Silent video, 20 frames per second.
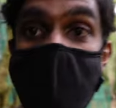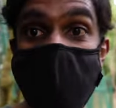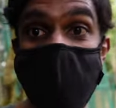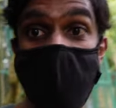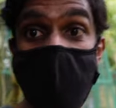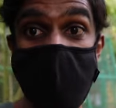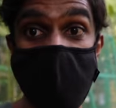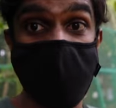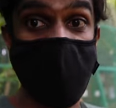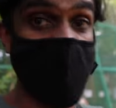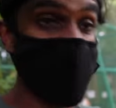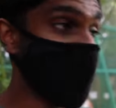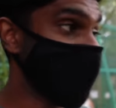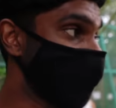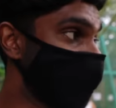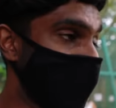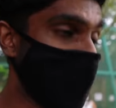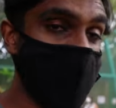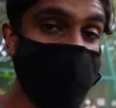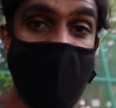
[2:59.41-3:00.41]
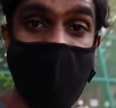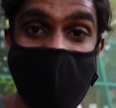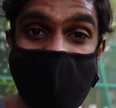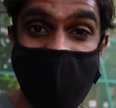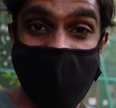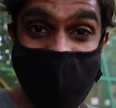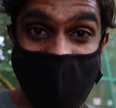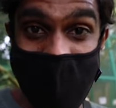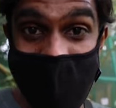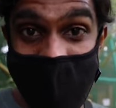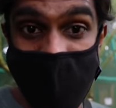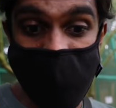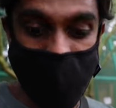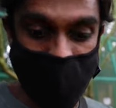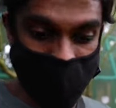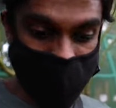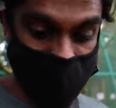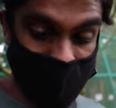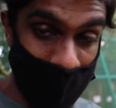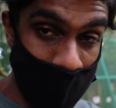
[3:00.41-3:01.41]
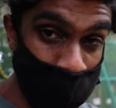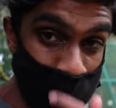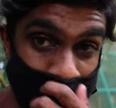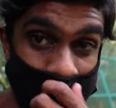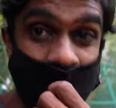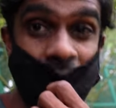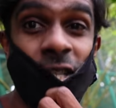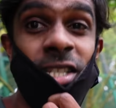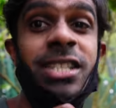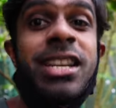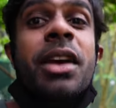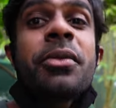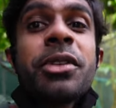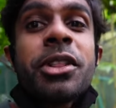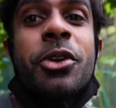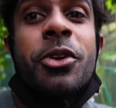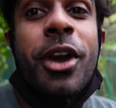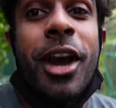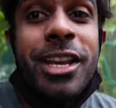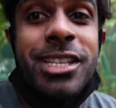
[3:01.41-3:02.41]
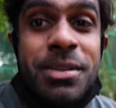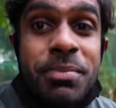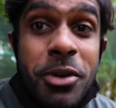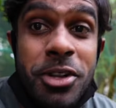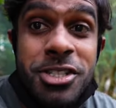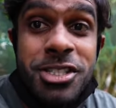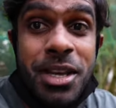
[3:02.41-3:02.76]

So while the family is playing back there with the animals, I wanted to share with you guys about